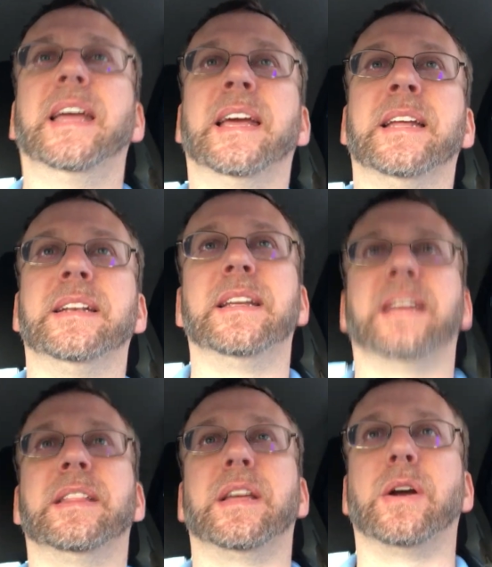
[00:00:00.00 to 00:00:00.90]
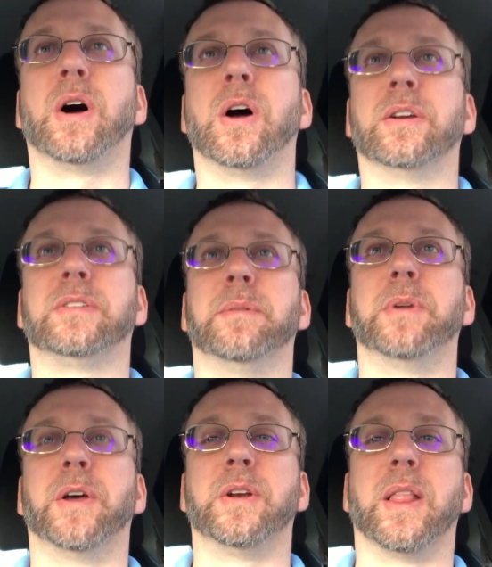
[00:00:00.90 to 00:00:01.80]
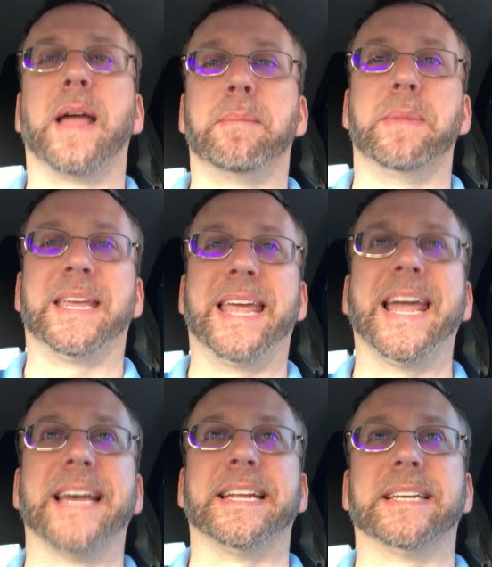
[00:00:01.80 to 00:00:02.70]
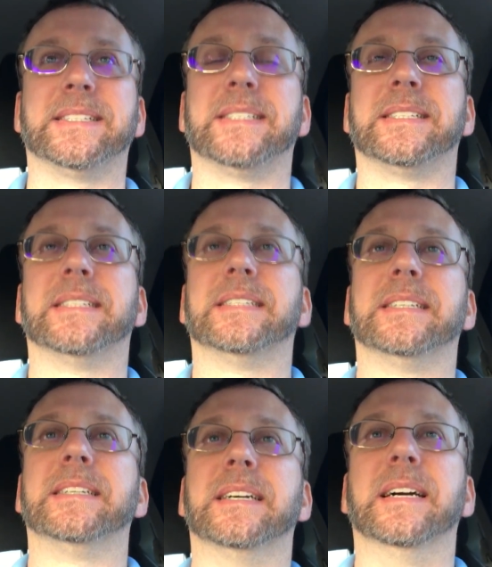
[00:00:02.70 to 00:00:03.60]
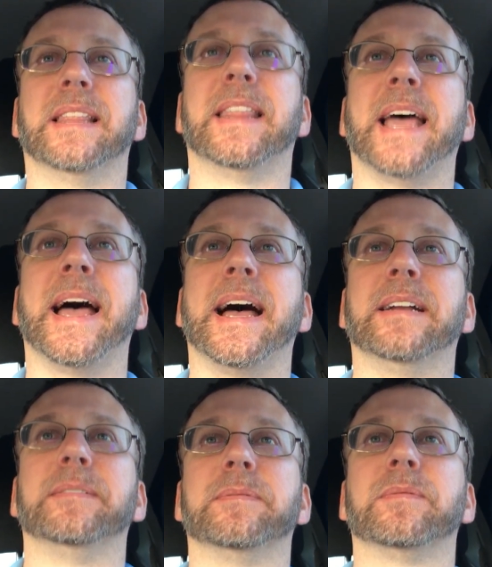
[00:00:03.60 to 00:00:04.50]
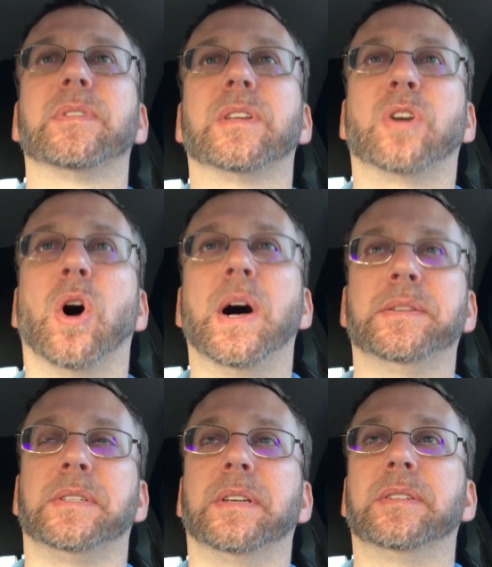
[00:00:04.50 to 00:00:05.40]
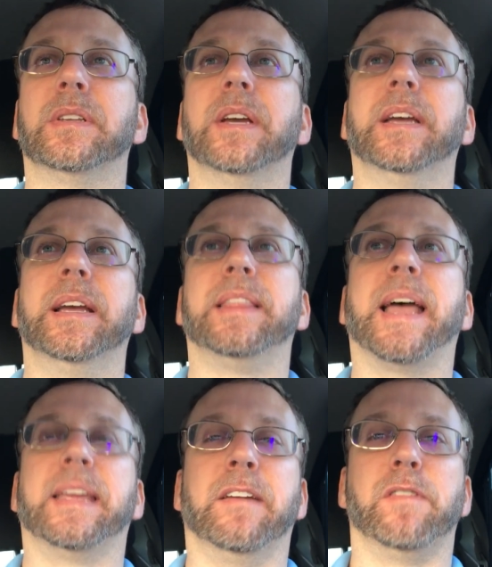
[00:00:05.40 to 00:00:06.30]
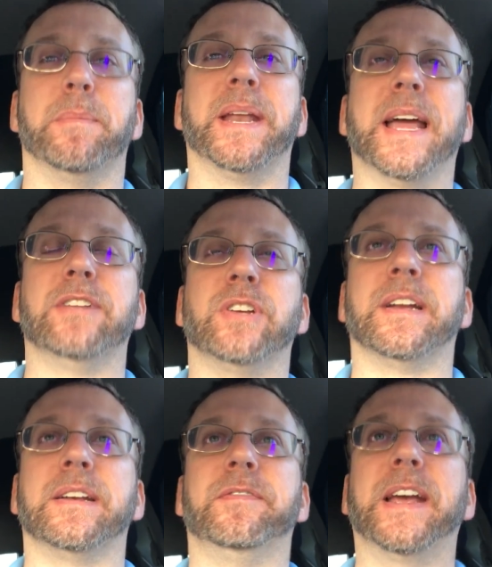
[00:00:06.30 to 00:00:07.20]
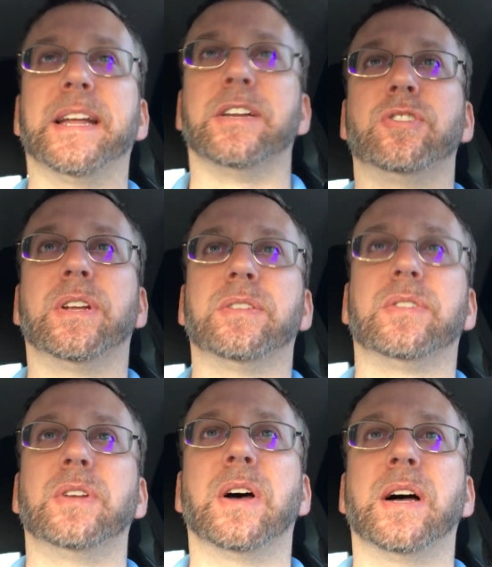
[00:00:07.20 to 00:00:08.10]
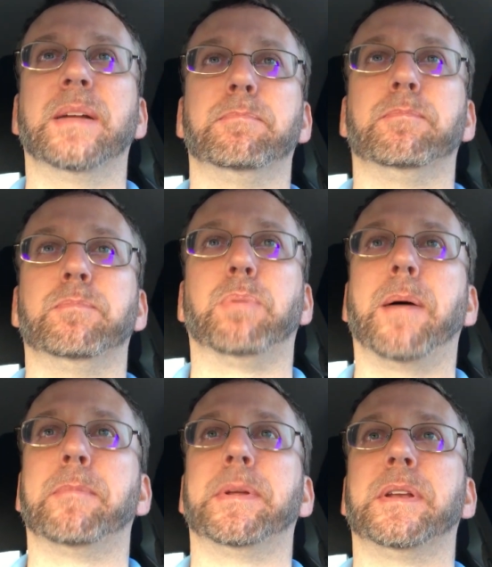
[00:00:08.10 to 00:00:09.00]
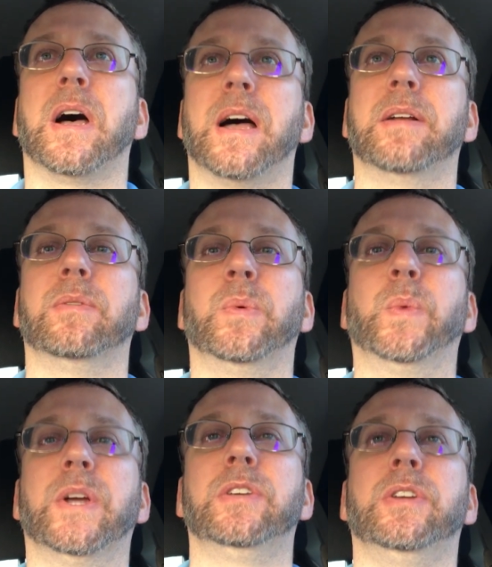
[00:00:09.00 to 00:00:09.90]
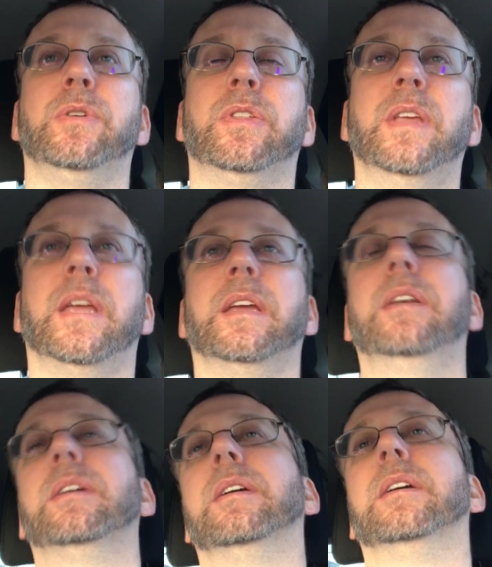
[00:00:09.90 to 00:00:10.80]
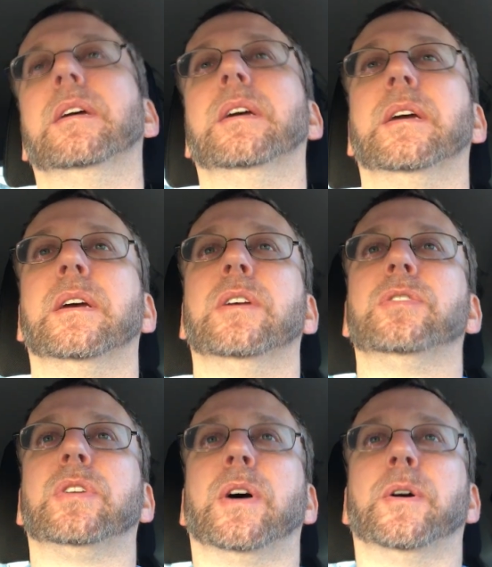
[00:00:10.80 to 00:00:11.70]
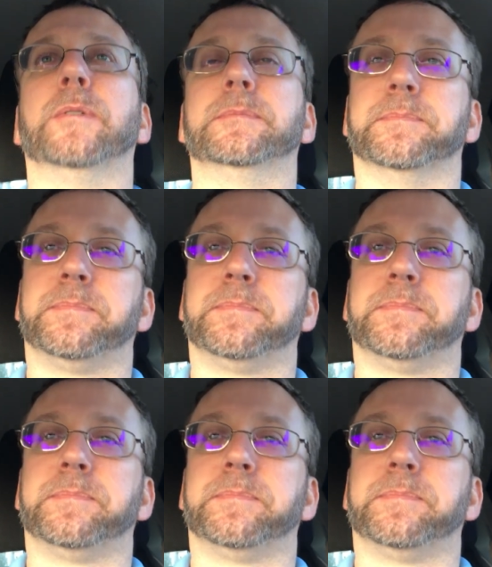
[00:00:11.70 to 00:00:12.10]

And there are some underlying mechanics that cause this, that give them an edge, an advantage. And it's not, probably not what you think. So